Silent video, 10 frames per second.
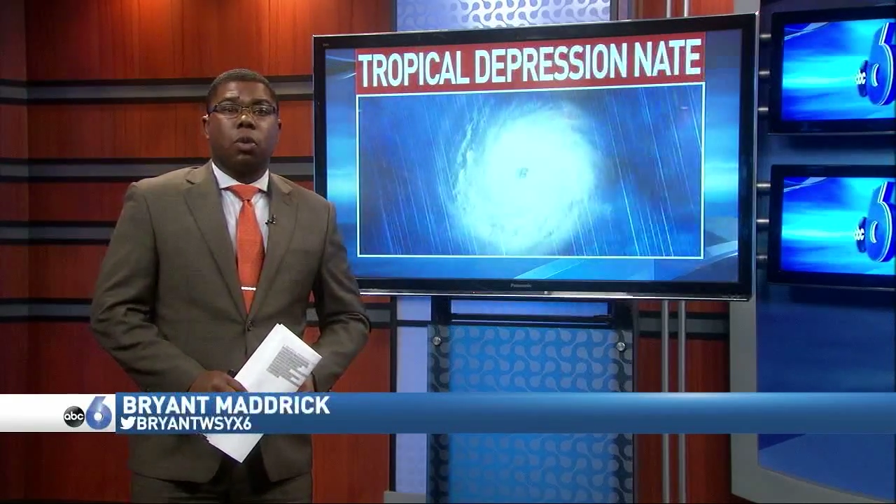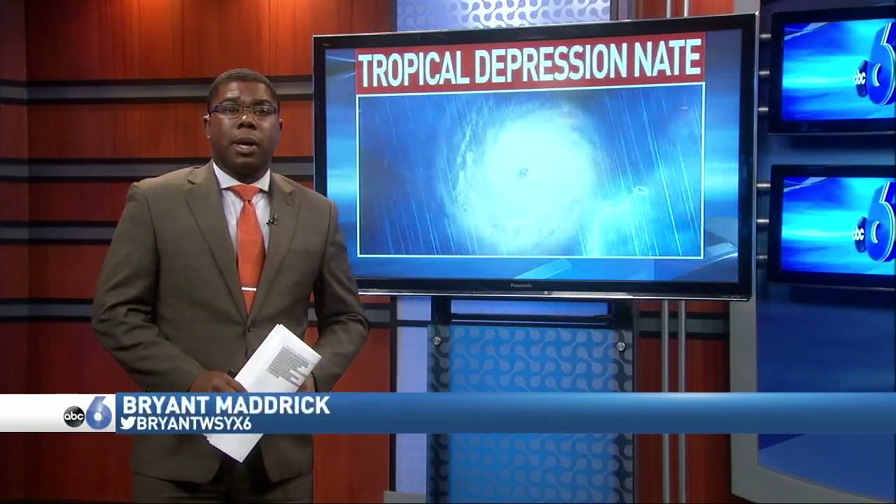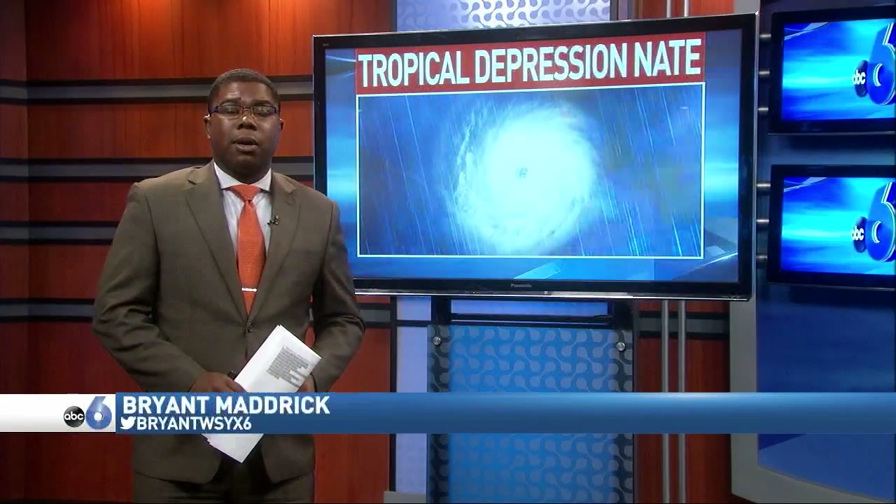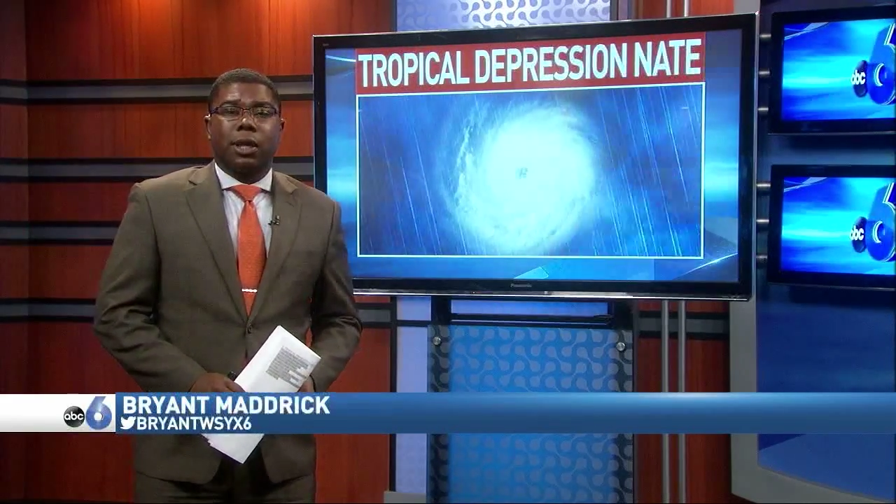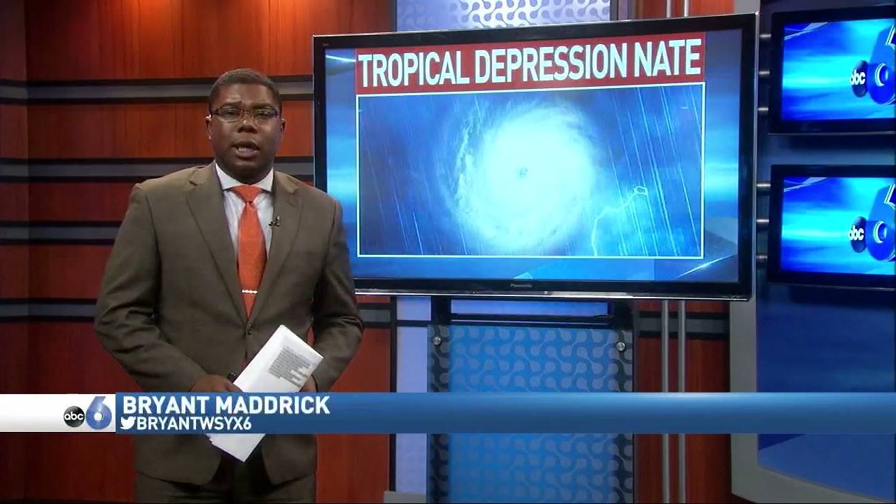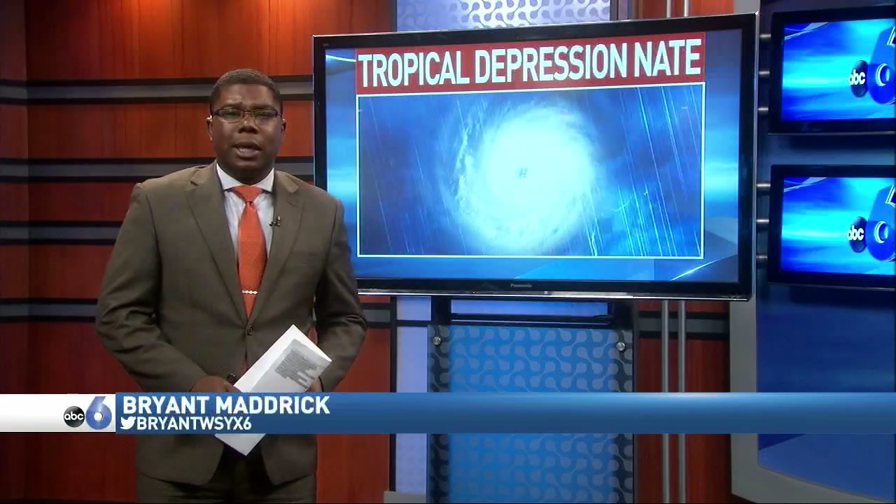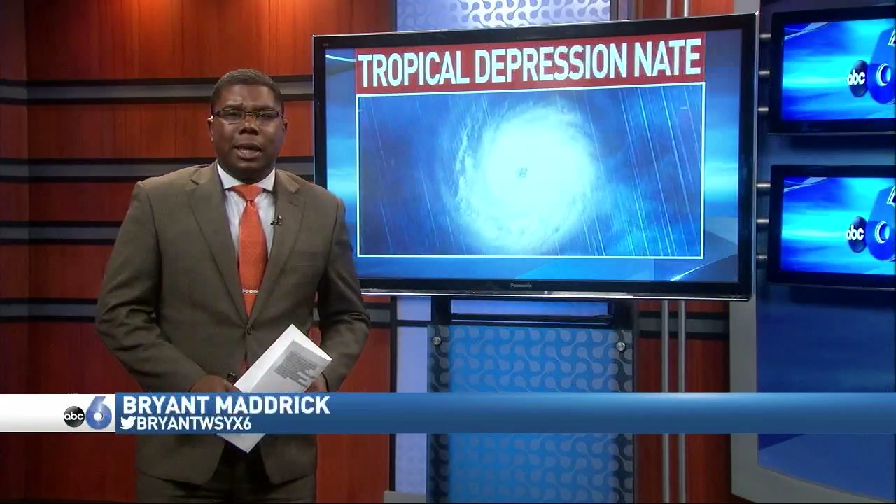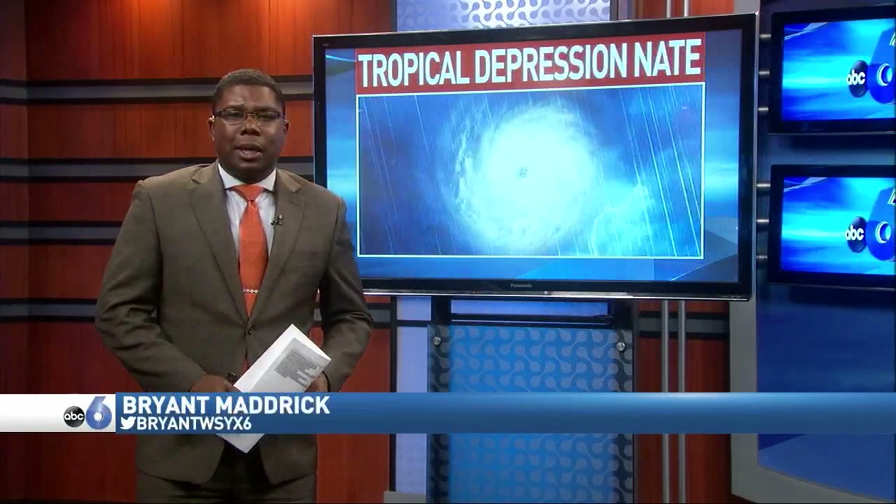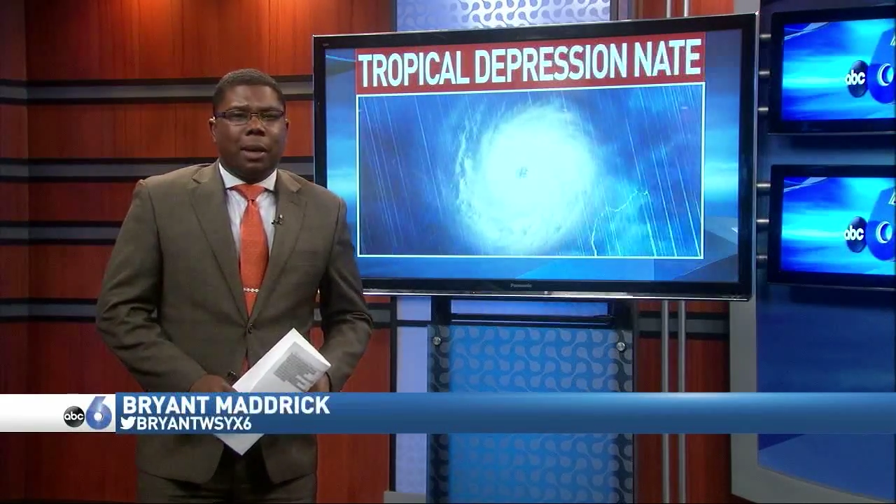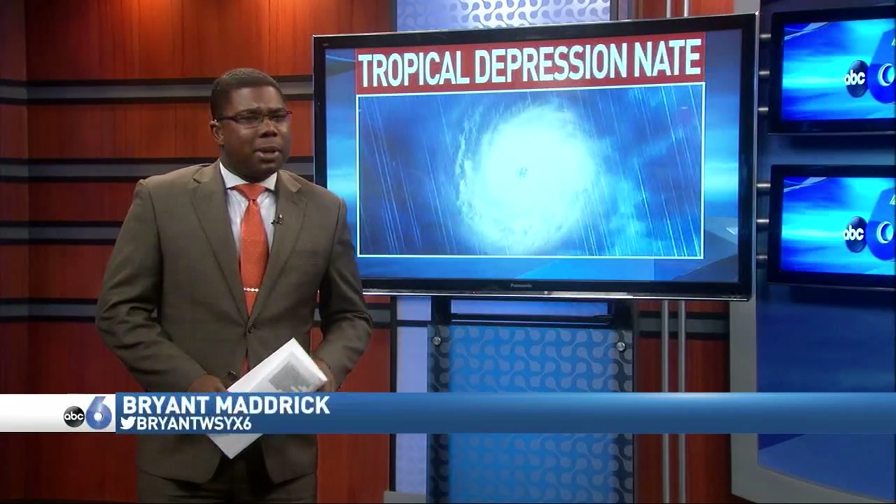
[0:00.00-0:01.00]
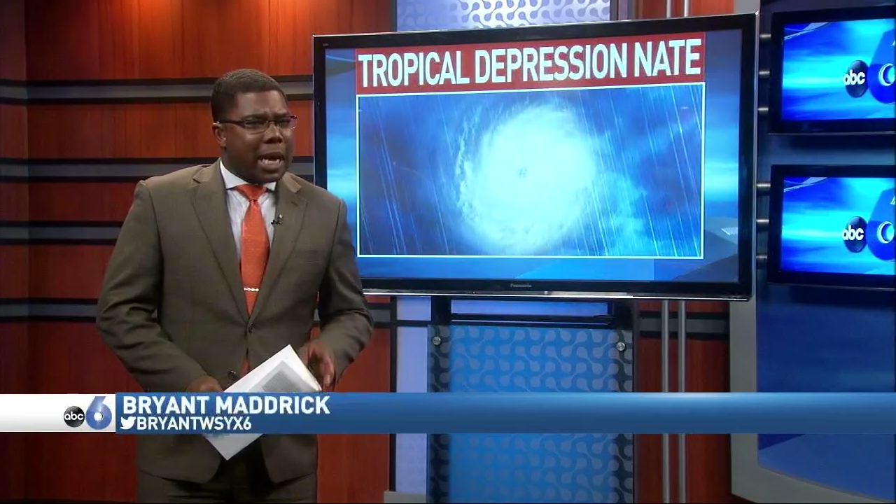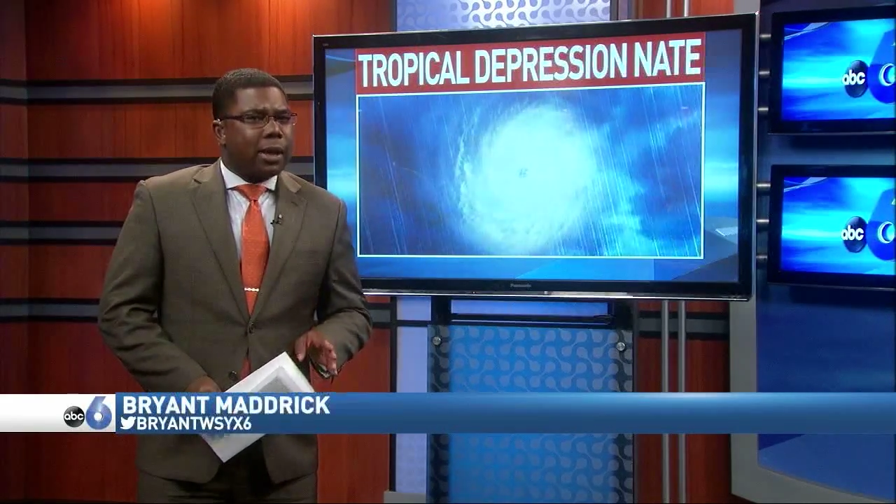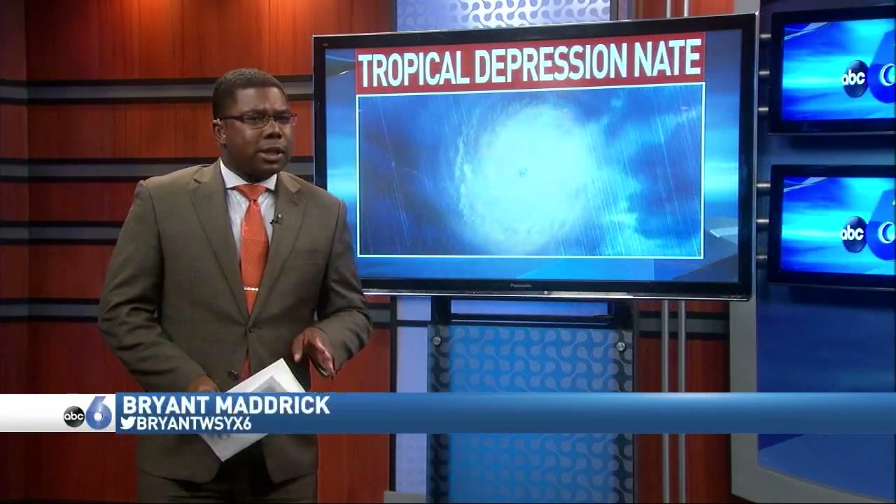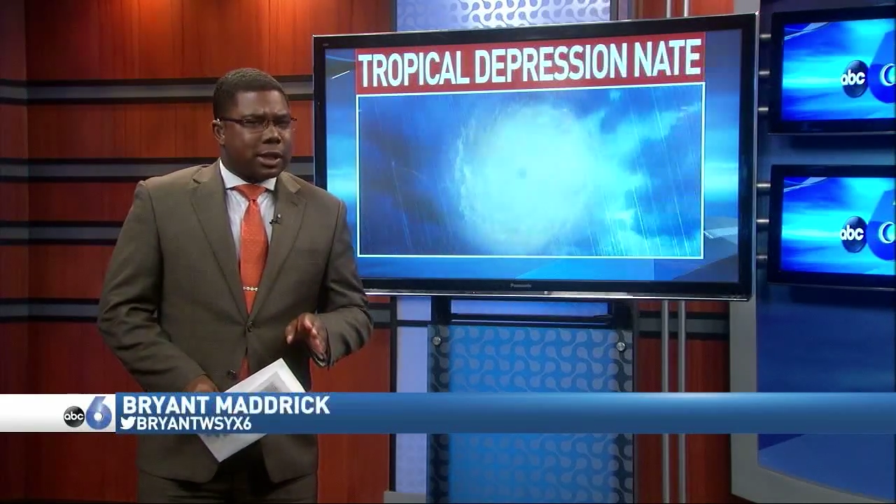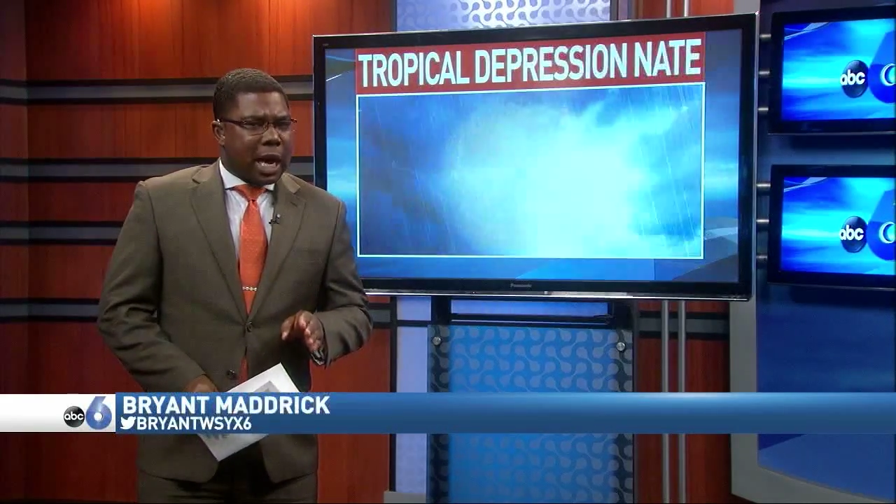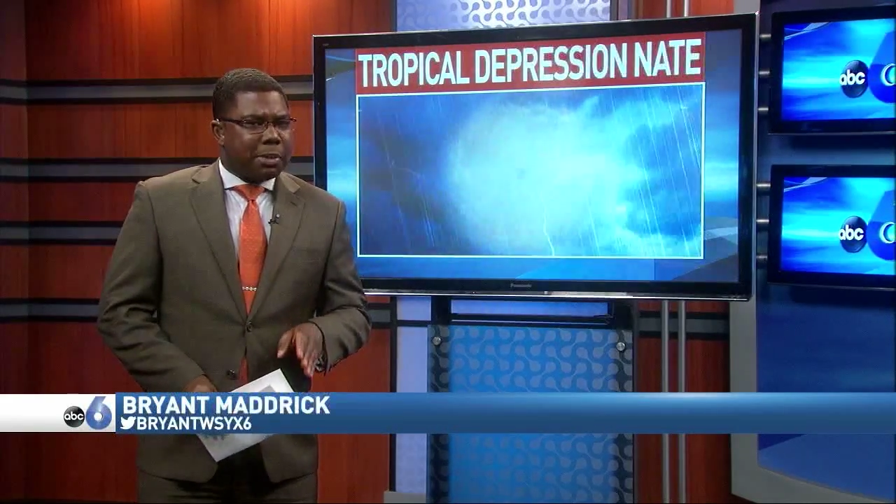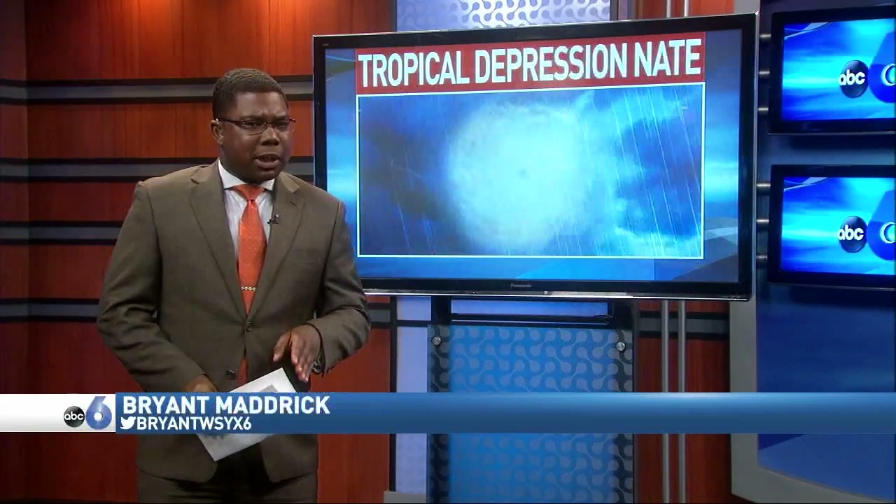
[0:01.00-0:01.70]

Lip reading: America. But now it's time